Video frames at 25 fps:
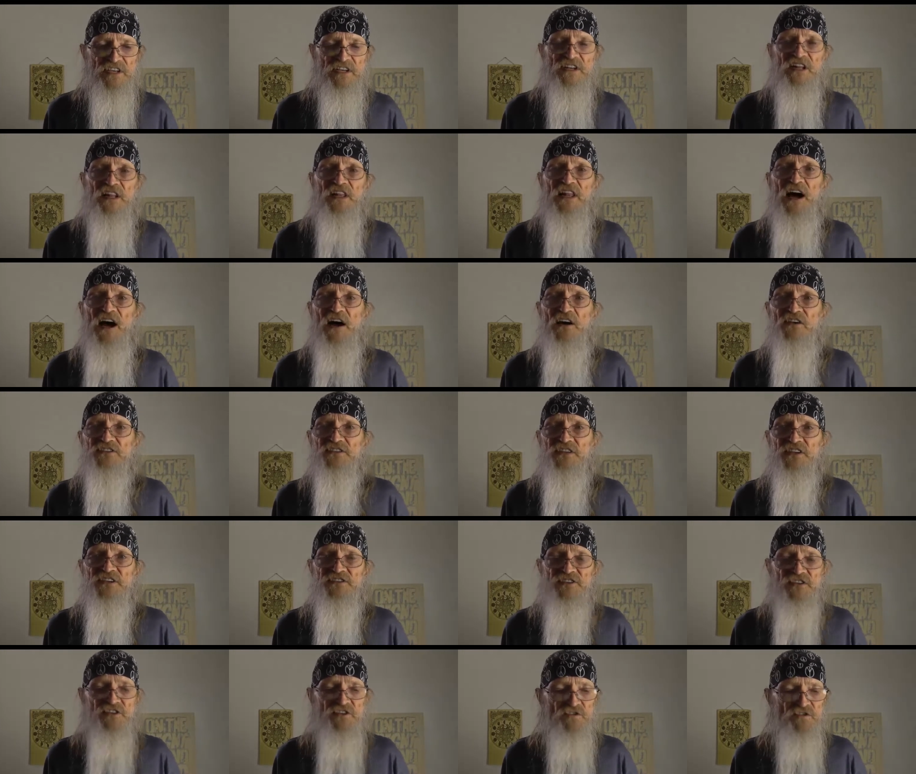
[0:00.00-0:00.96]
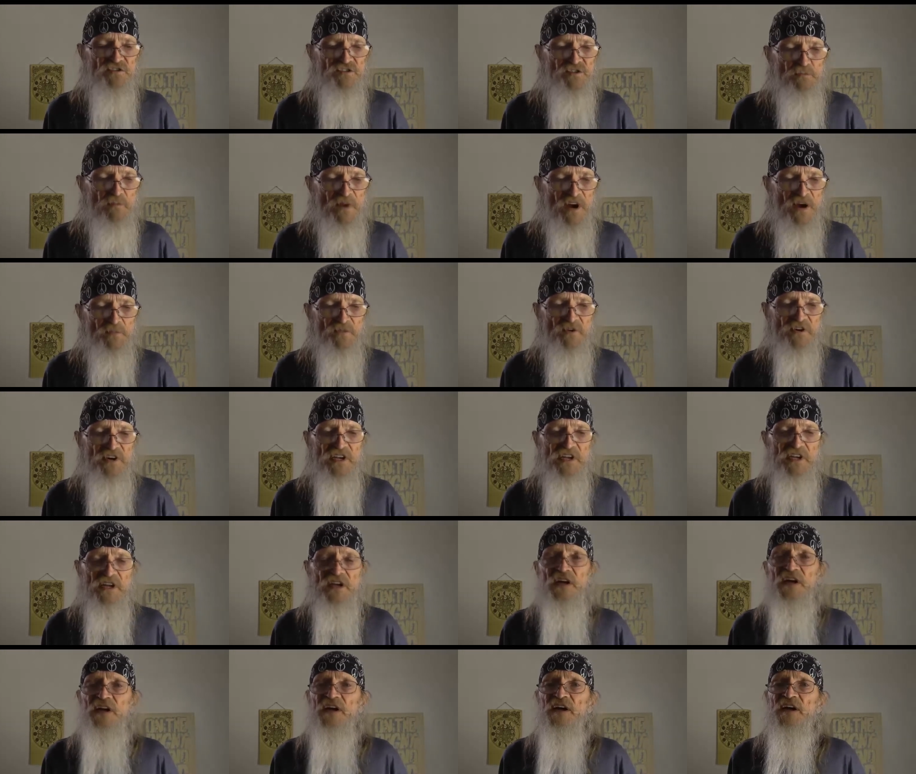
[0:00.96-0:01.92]
It allows us to use
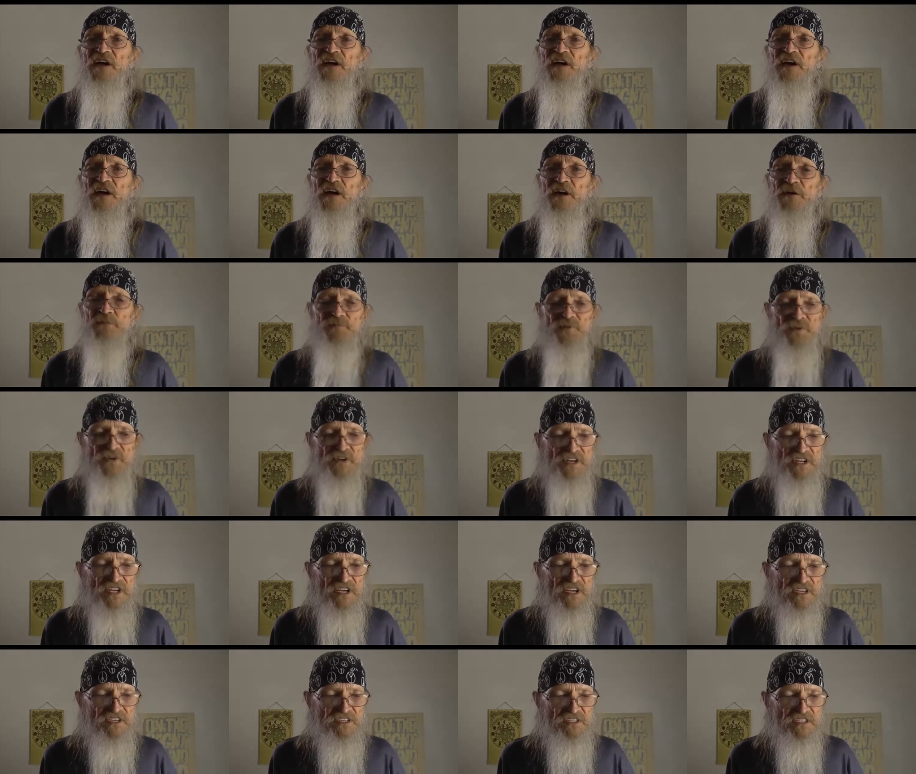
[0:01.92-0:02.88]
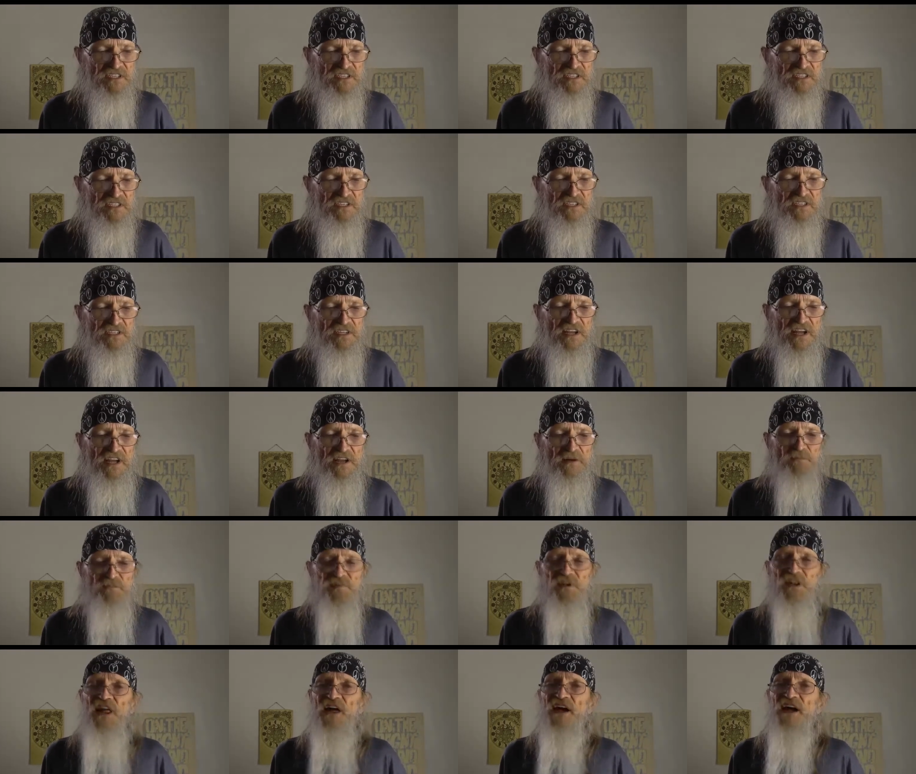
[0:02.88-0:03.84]
memory and predict
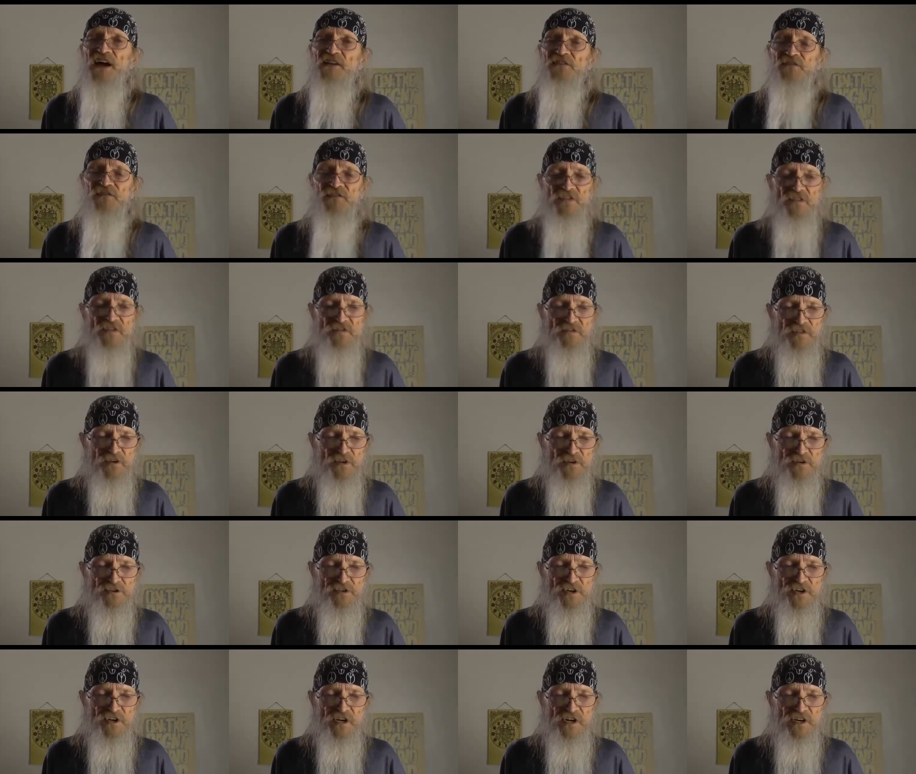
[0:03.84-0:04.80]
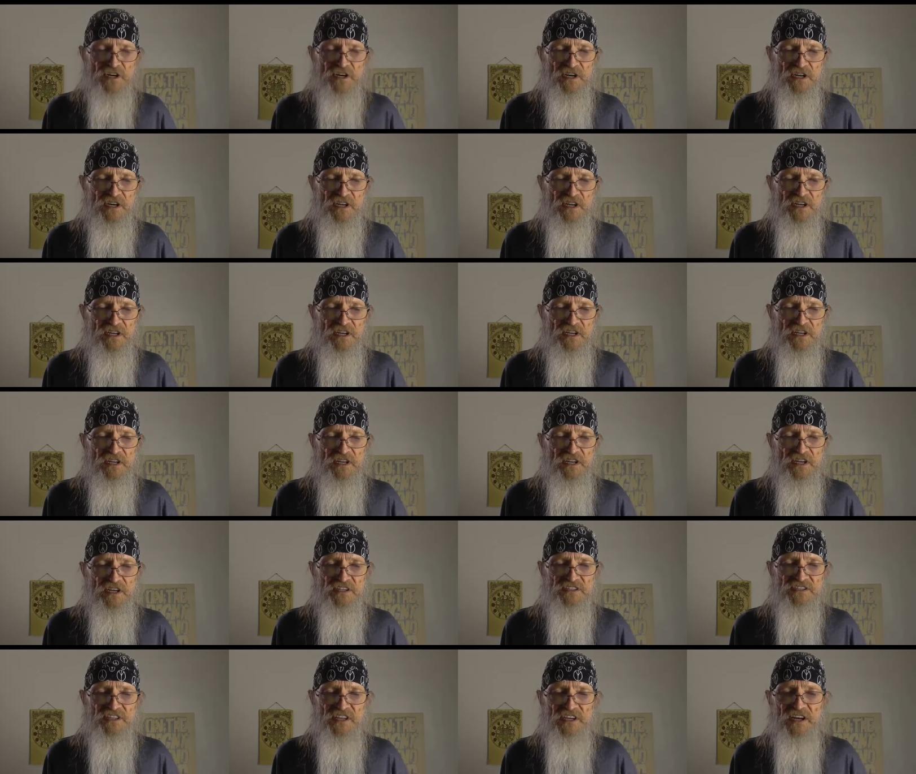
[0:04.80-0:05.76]
and plan for the future.
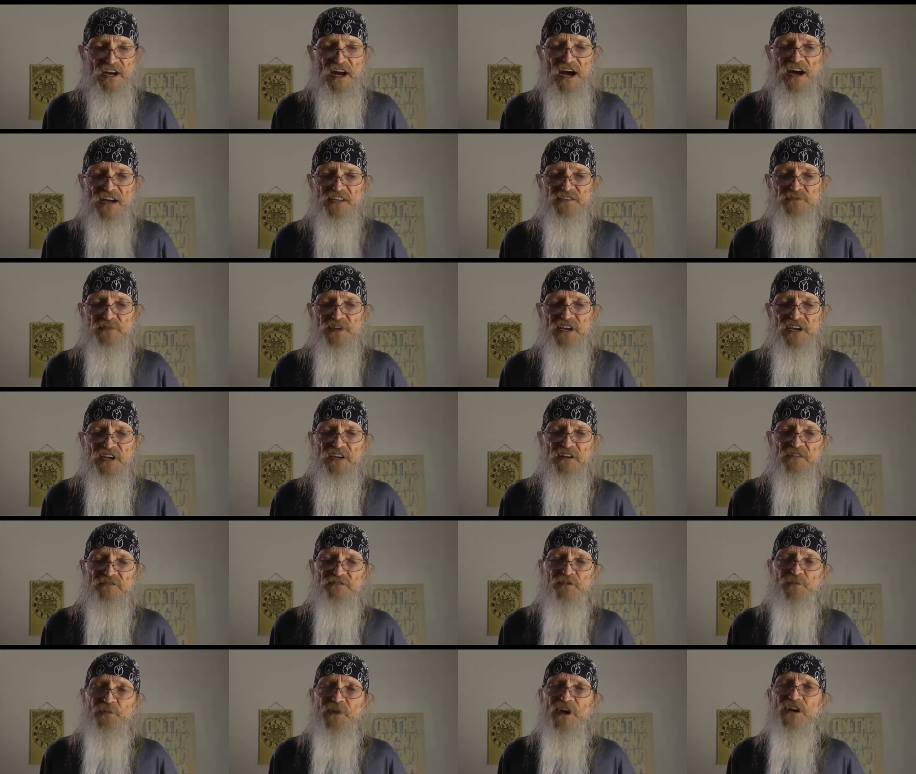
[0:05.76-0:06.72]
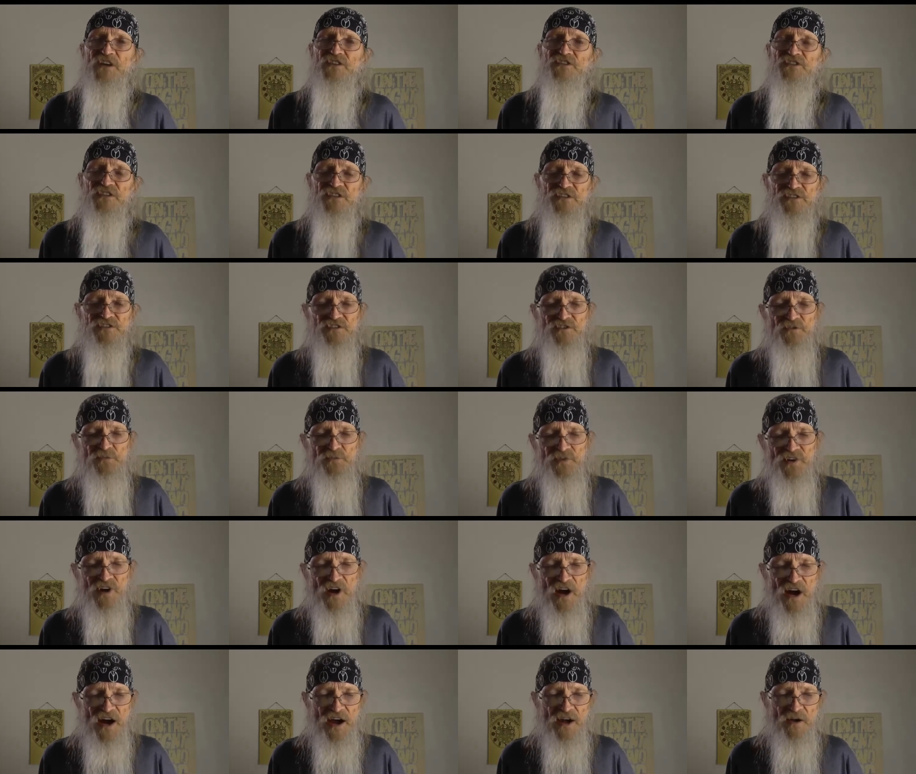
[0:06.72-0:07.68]
It is the cosmic information
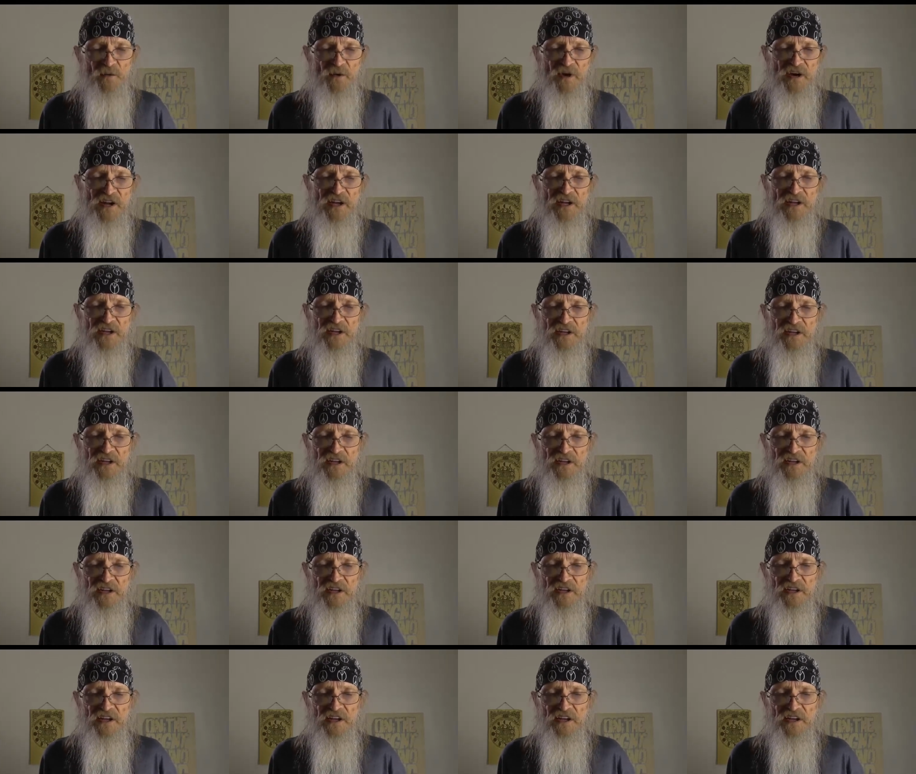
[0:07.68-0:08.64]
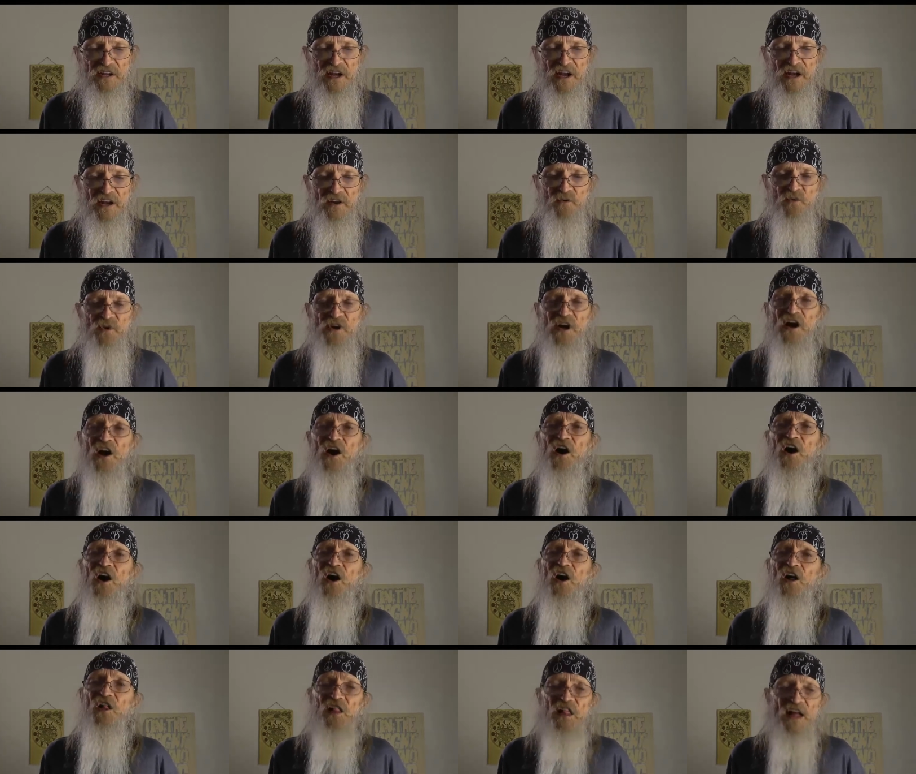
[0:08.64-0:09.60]
superhighway, and we
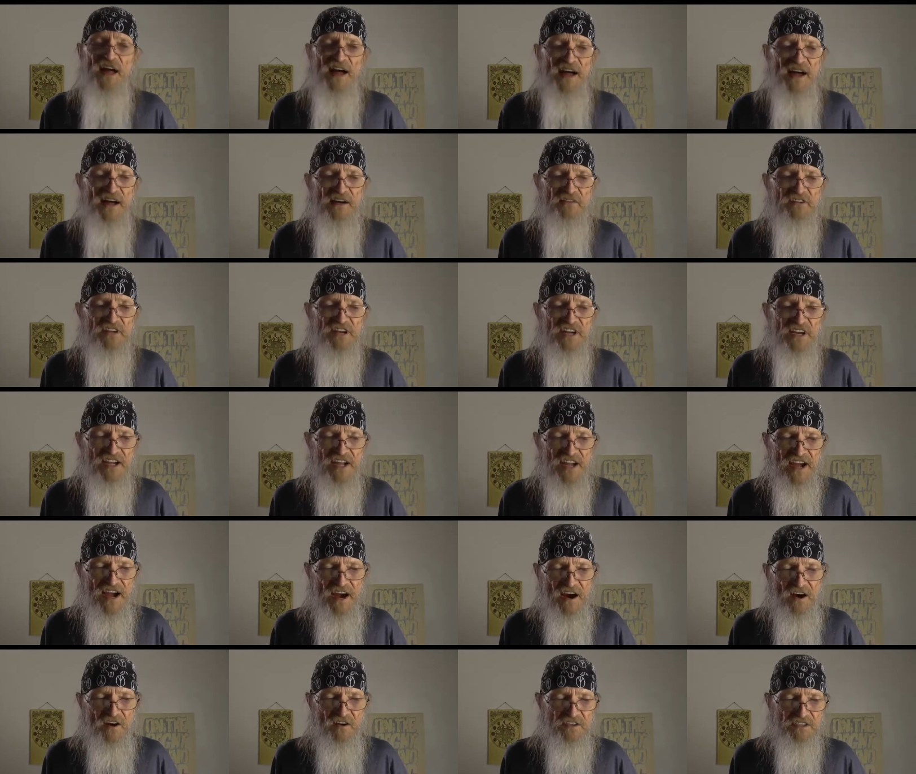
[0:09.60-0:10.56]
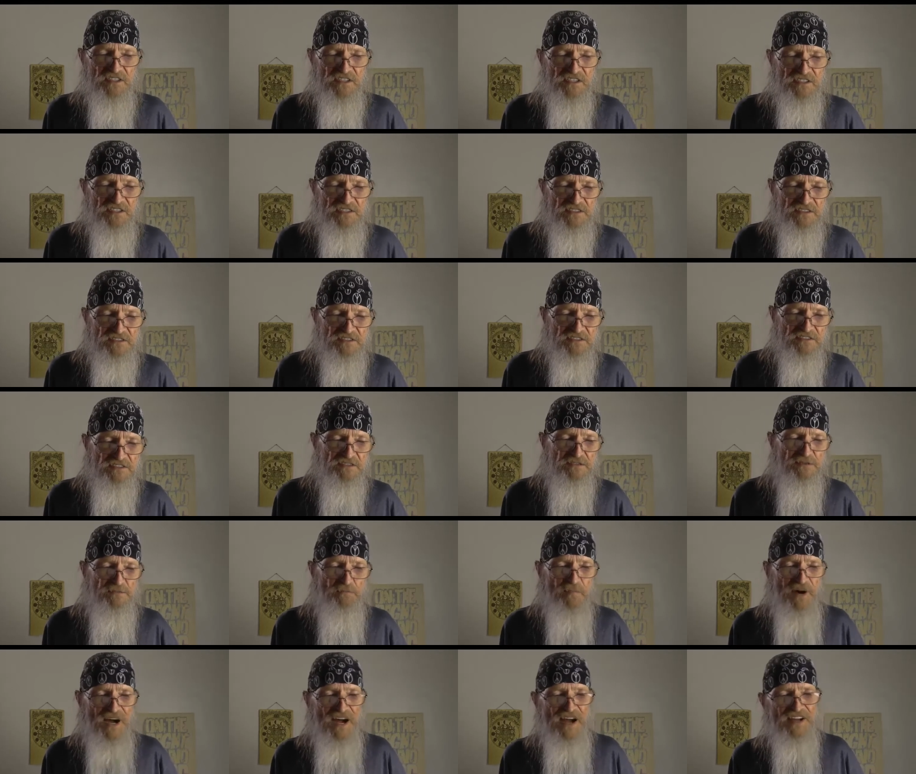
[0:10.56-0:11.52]
all have an account
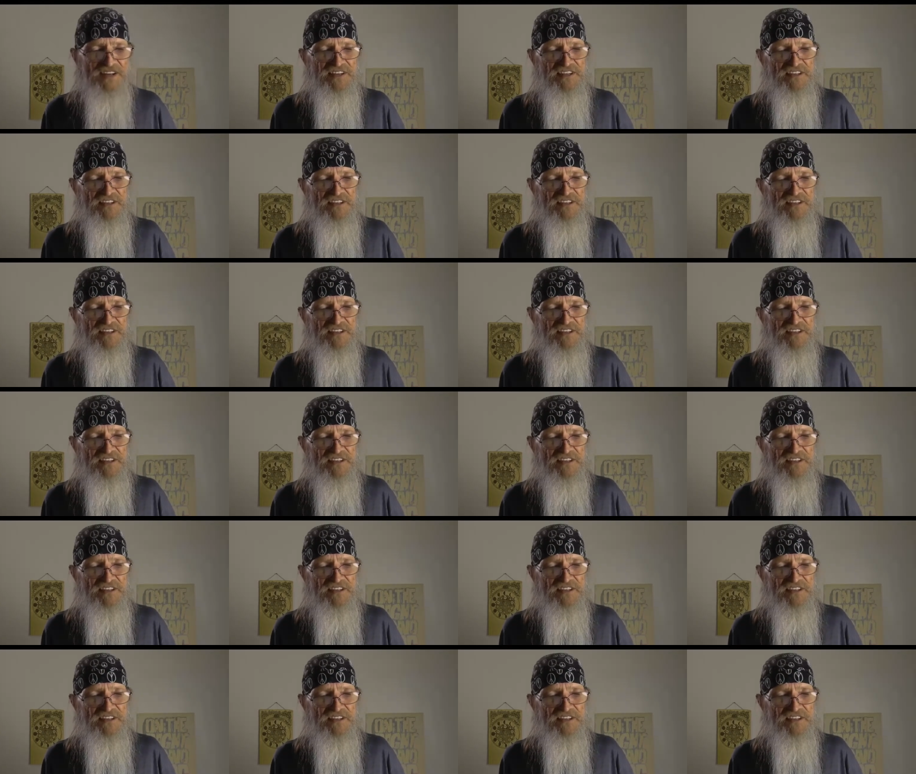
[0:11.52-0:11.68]
by